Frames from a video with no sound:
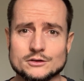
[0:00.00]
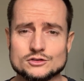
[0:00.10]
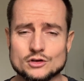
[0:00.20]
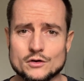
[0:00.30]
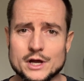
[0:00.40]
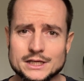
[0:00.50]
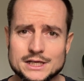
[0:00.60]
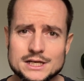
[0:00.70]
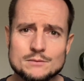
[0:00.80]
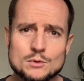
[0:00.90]
So
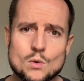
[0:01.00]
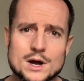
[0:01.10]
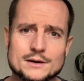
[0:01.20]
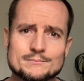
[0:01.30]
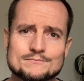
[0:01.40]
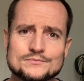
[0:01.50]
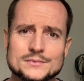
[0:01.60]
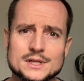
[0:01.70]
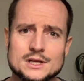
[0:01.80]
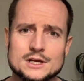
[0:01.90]
key number 1,
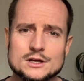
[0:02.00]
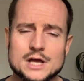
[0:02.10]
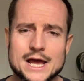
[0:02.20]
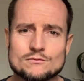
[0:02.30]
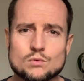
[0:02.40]
have